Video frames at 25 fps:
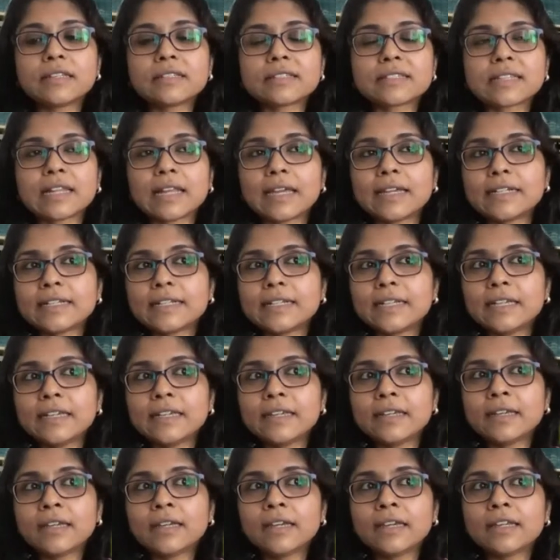it's
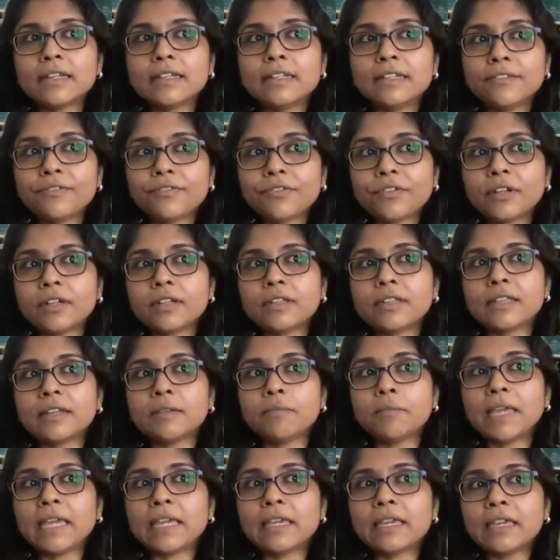slightly different
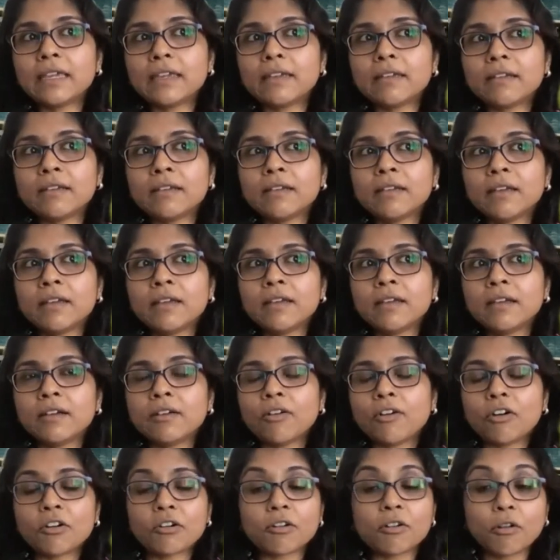than making
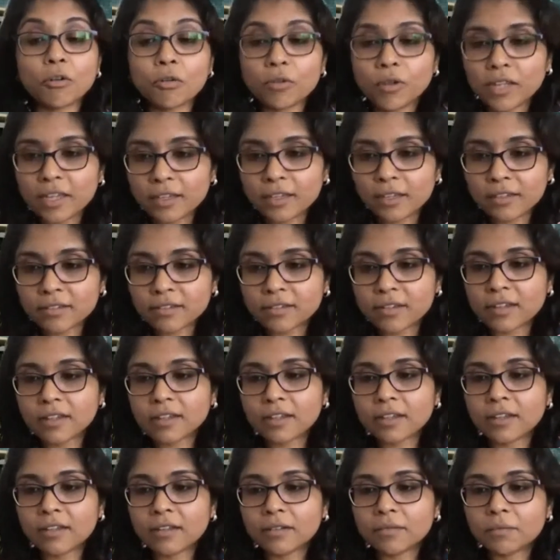or cloning
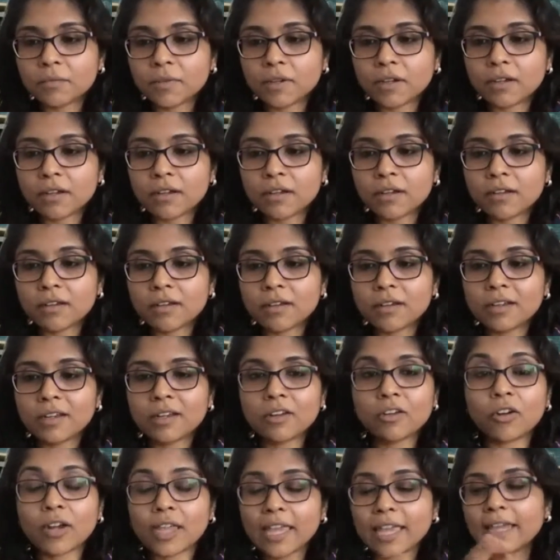um, uh,
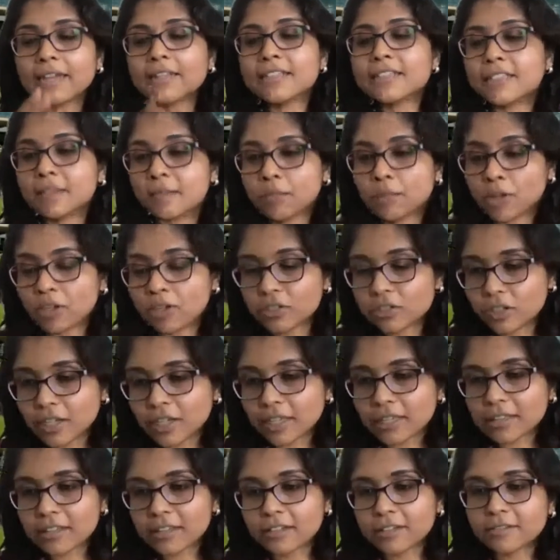an organism
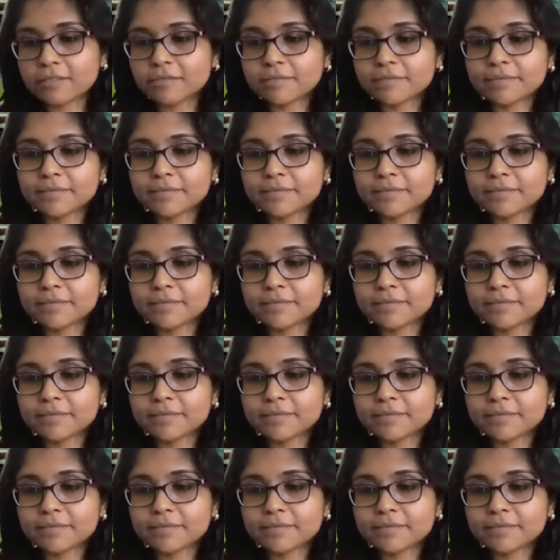altogether.